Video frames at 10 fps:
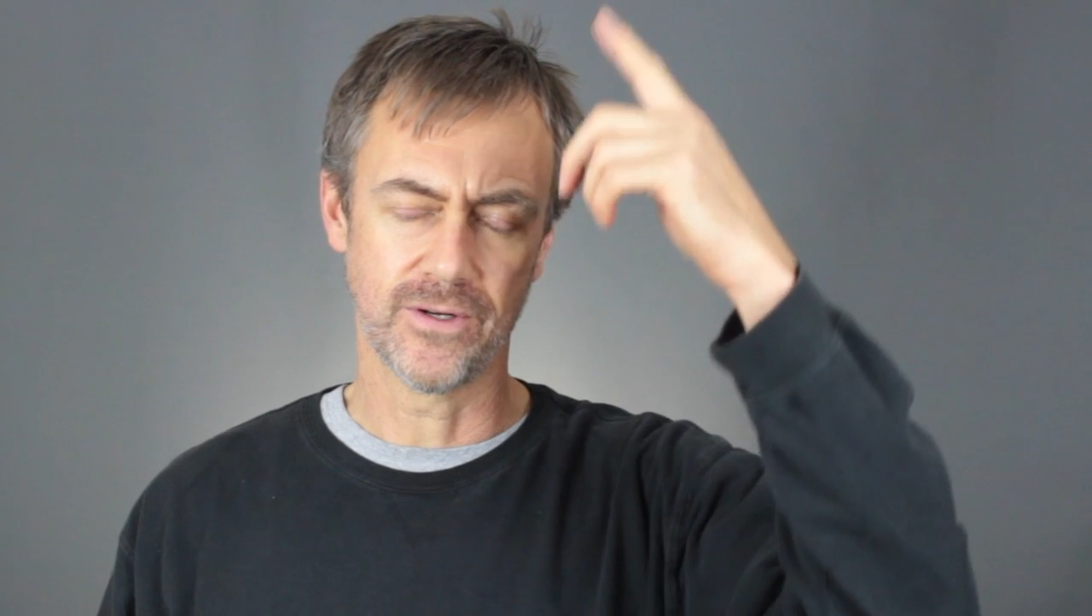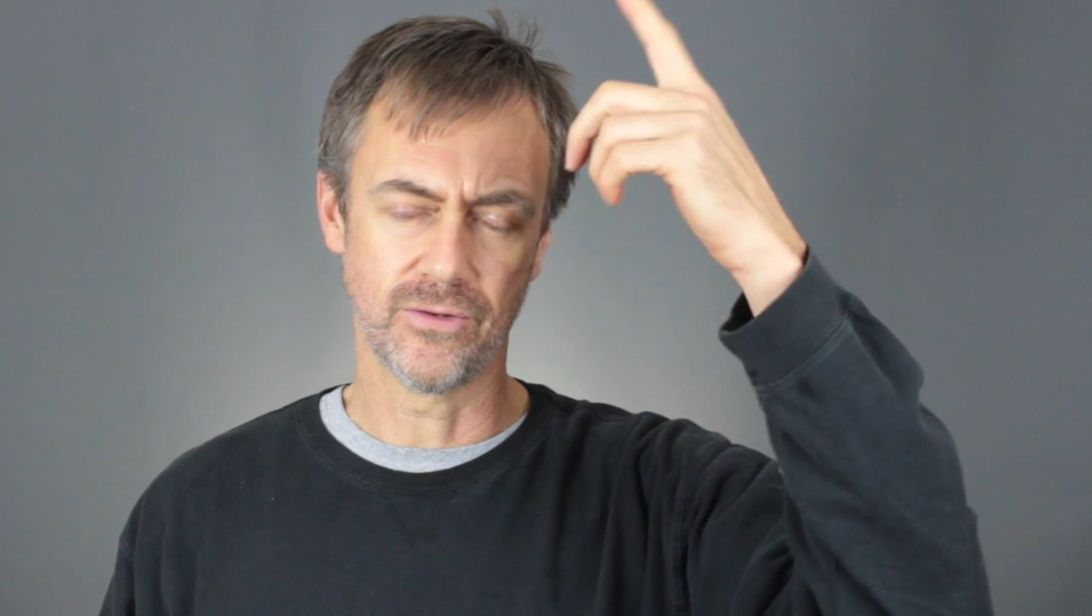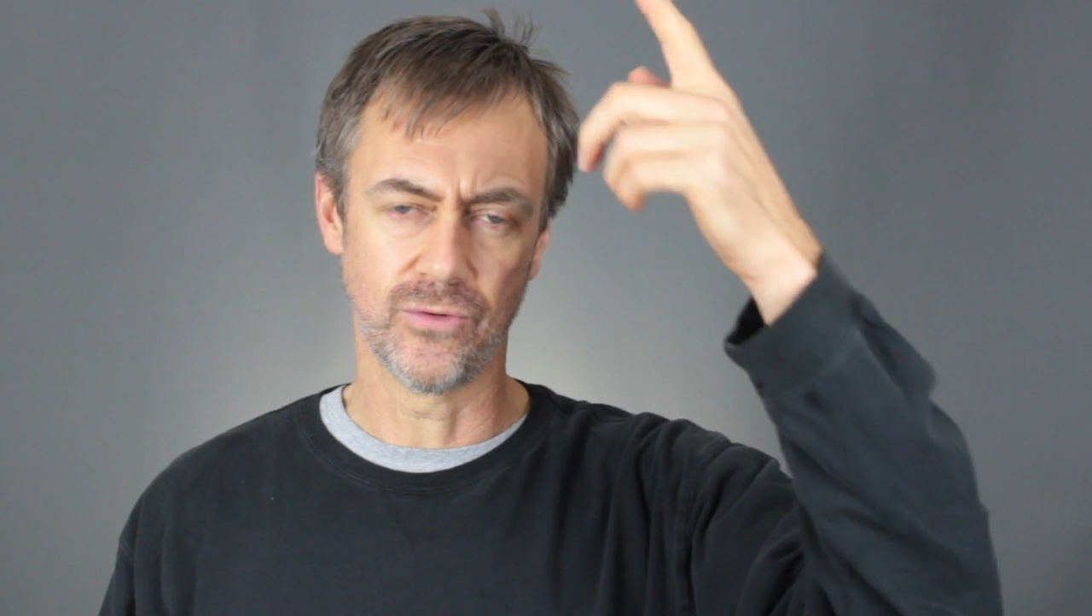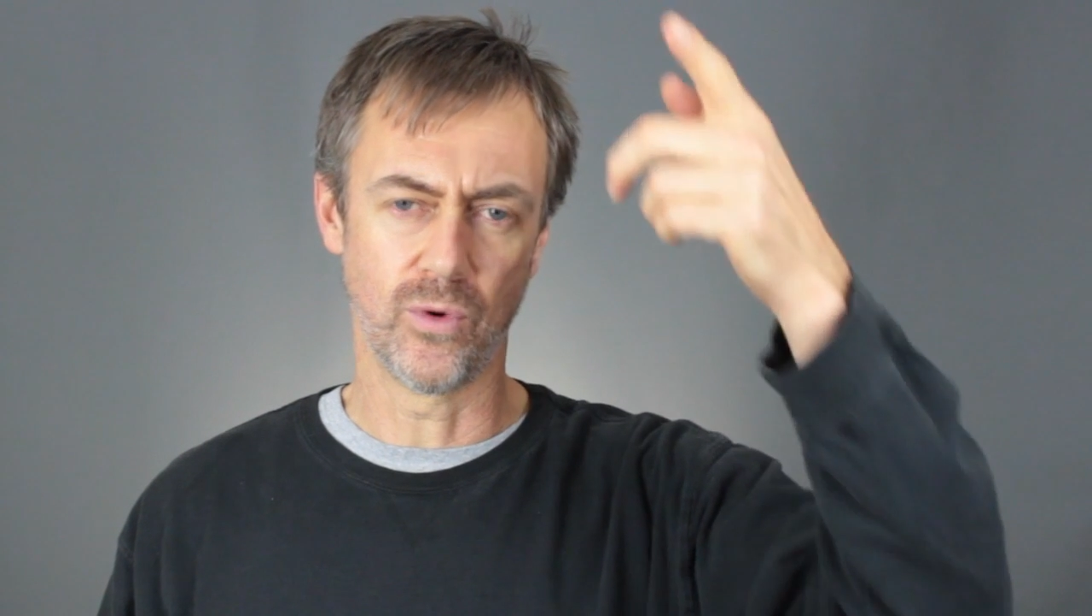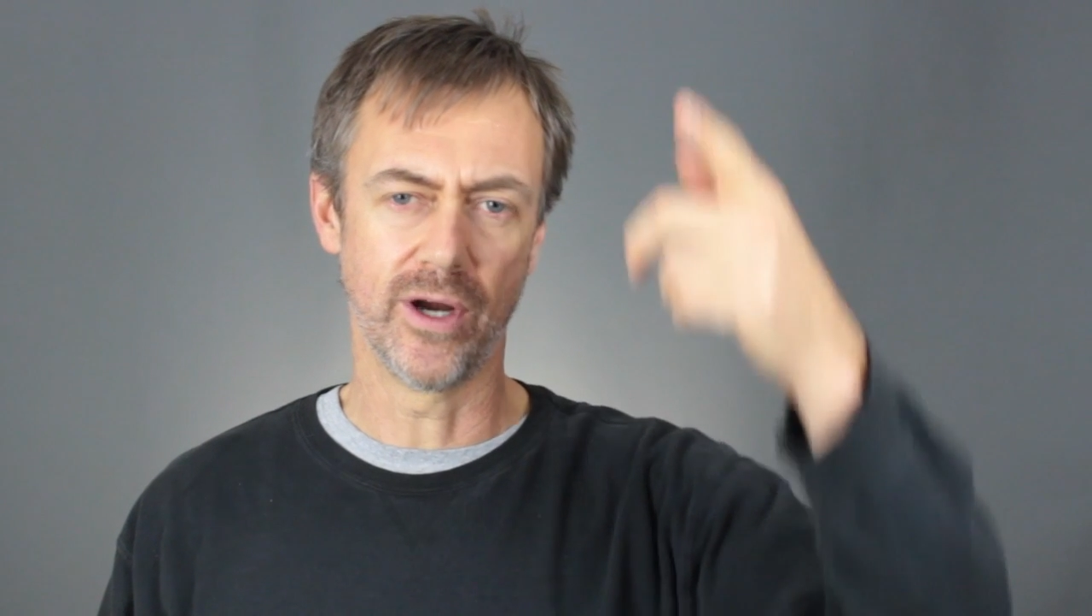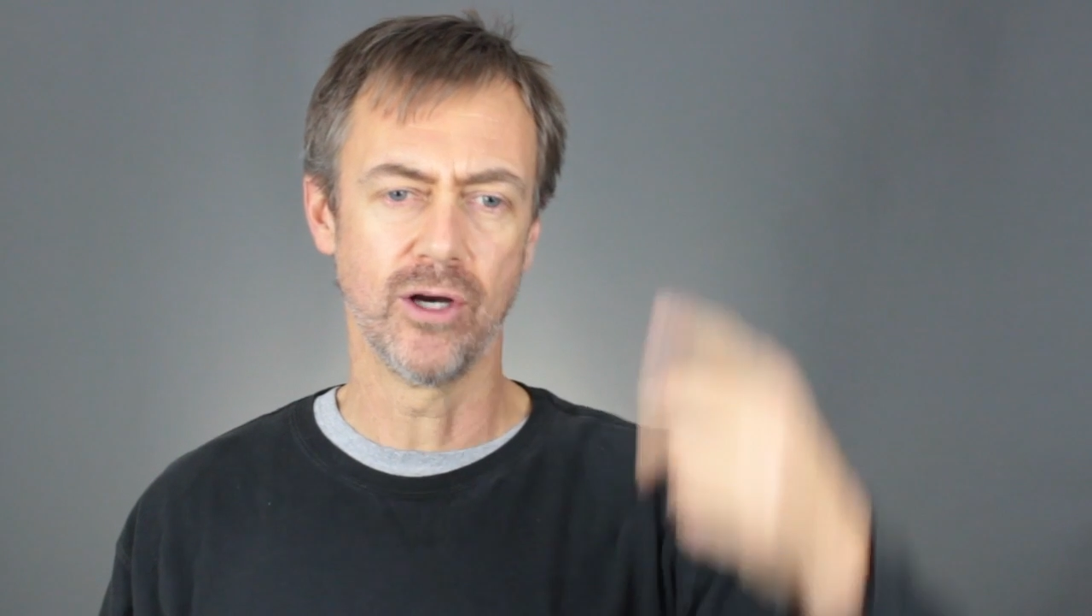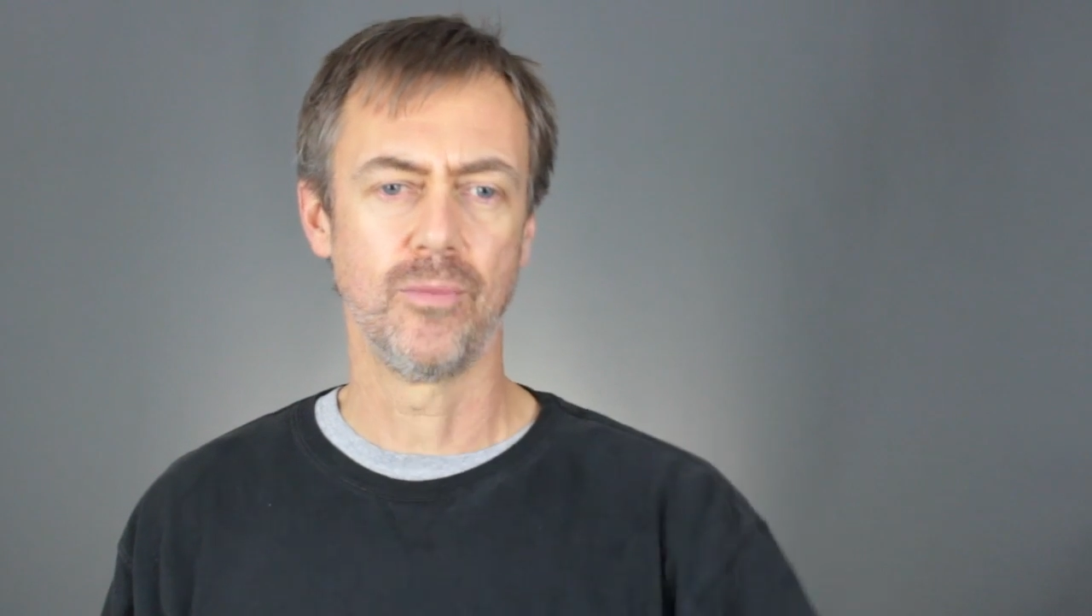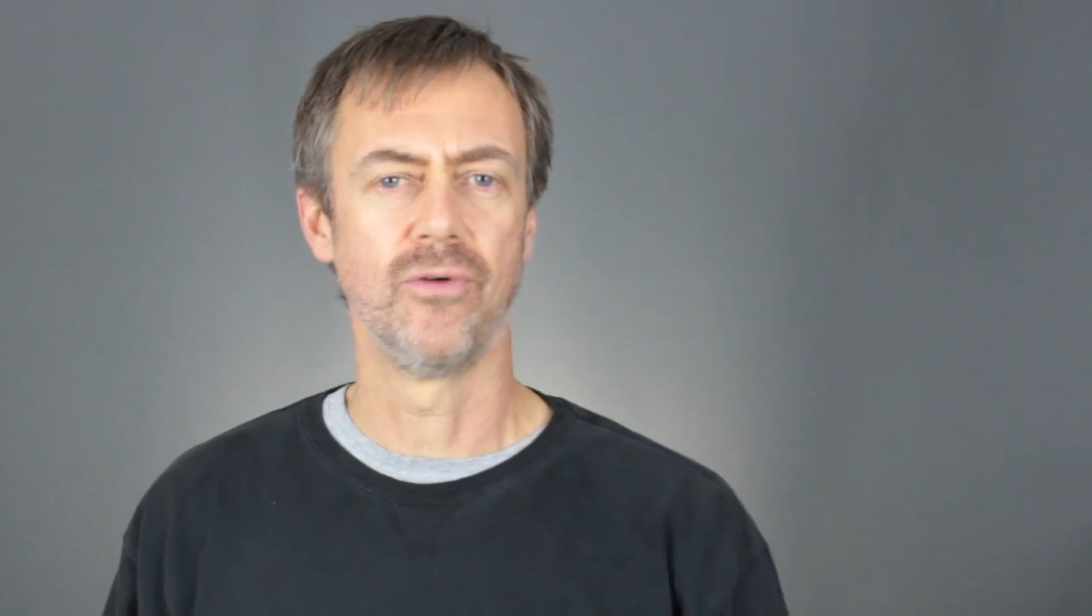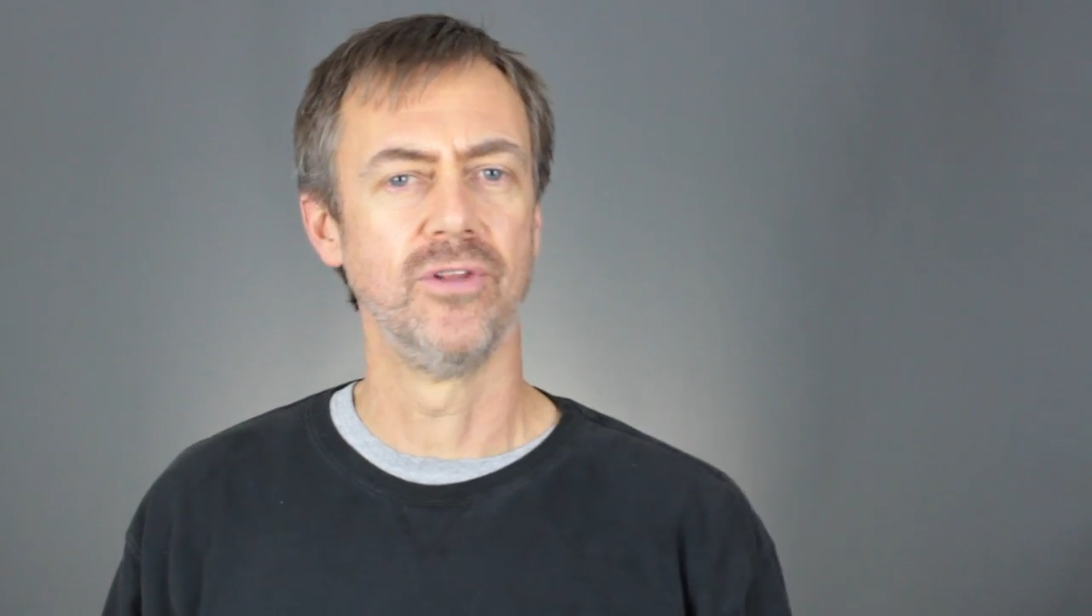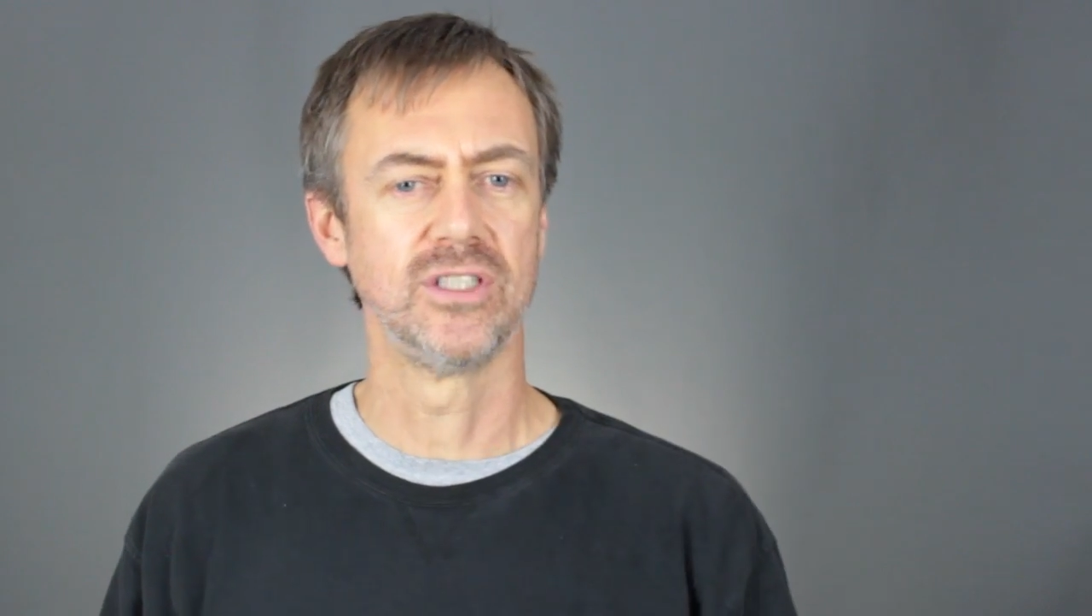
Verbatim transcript: funnel the wire up over